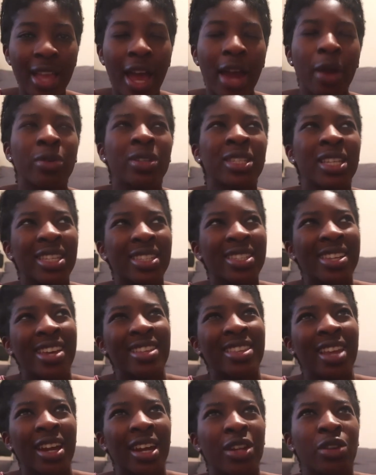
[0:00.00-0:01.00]
I don't say
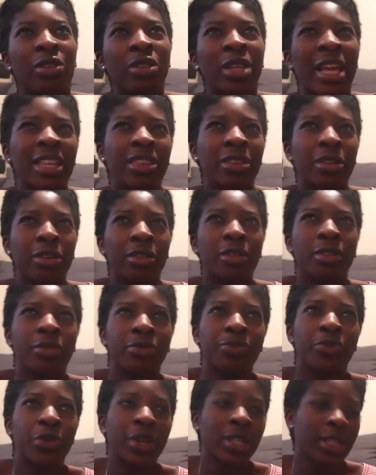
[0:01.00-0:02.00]
take down. I don't like the the
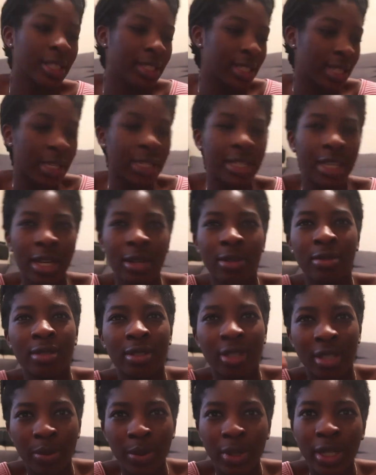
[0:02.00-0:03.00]
phrase take
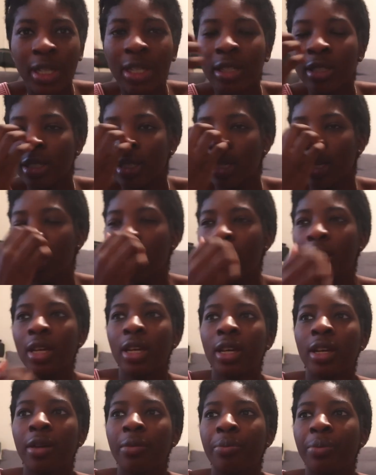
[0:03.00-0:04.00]
down someone else
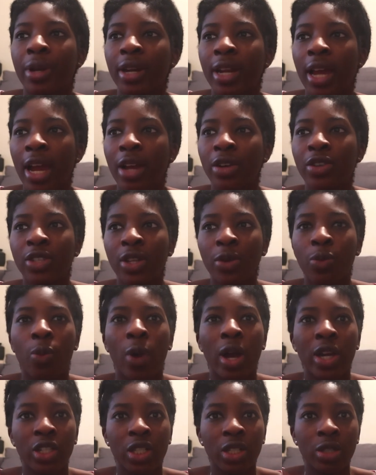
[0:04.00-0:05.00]
but I understand
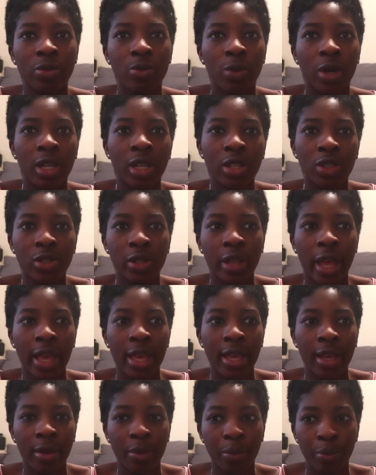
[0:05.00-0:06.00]
why she wanted to
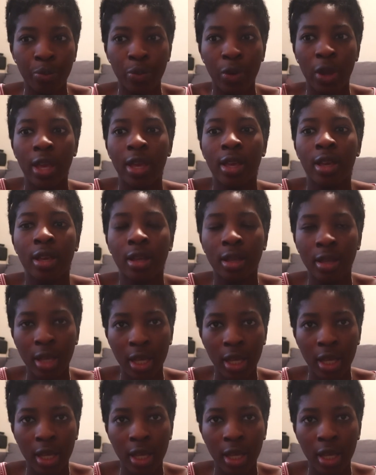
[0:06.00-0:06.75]
like bring